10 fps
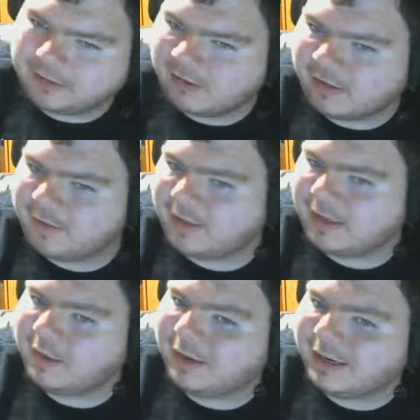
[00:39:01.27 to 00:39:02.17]
to see if I can
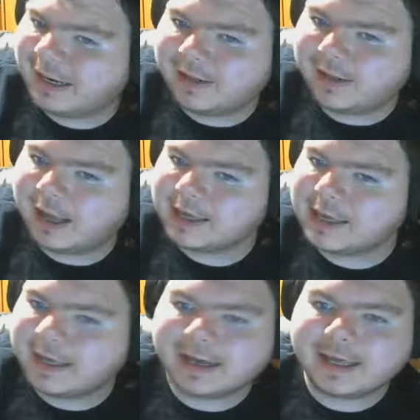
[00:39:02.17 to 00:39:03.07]
get my dad liking
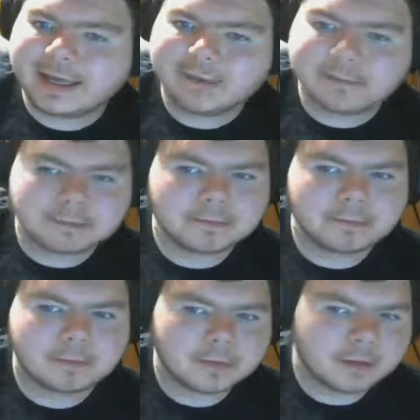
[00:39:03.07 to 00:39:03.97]
it again.
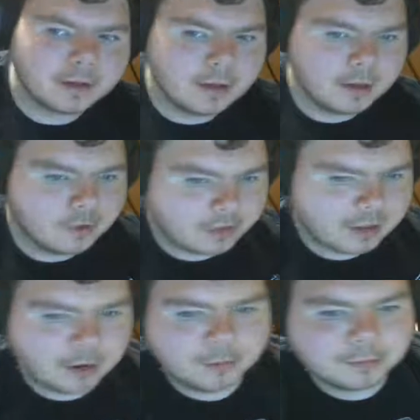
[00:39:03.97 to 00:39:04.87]

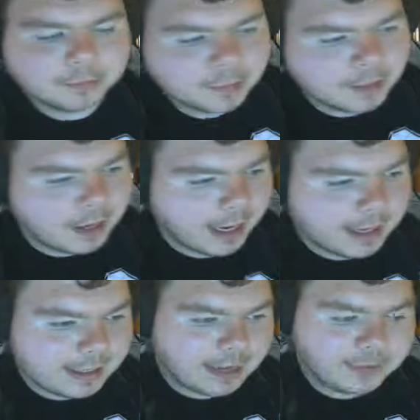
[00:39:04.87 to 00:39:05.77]
So, and
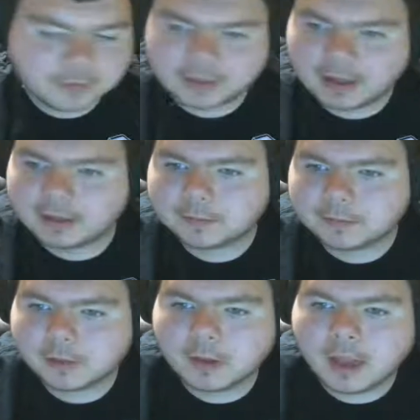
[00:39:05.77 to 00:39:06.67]
another thing,
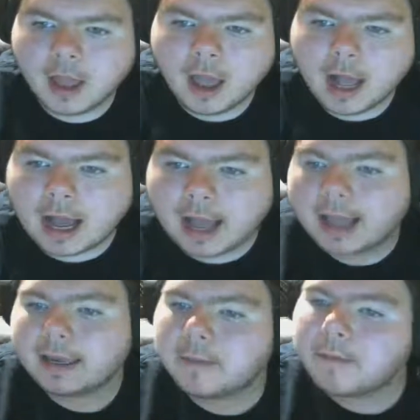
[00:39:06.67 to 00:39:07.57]

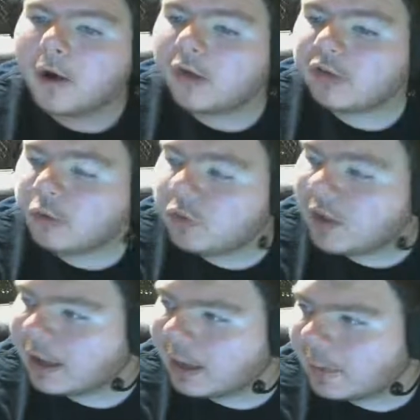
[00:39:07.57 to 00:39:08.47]
I am also
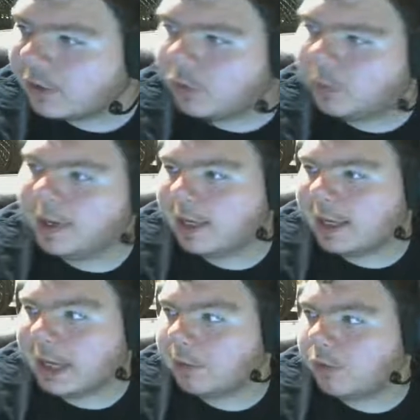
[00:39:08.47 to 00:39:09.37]
thinking about doing
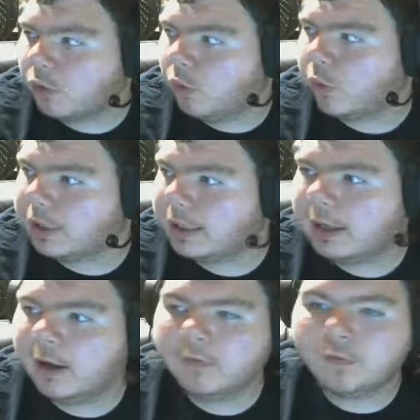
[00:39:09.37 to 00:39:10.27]
a recording
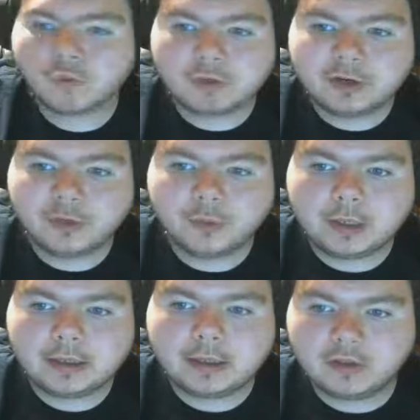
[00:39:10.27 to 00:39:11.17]
of
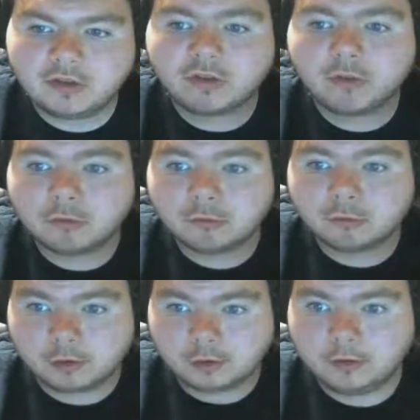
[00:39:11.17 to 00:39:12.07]
redoing this
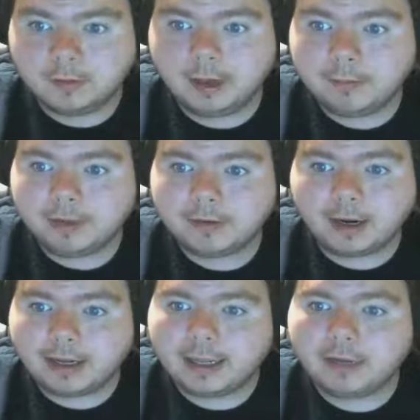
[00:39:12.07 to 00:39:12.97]
room I'm in right
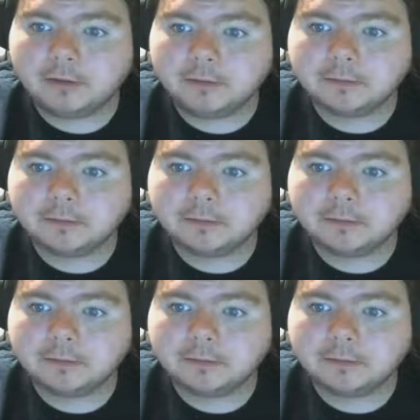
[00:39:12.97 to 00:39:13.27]
now,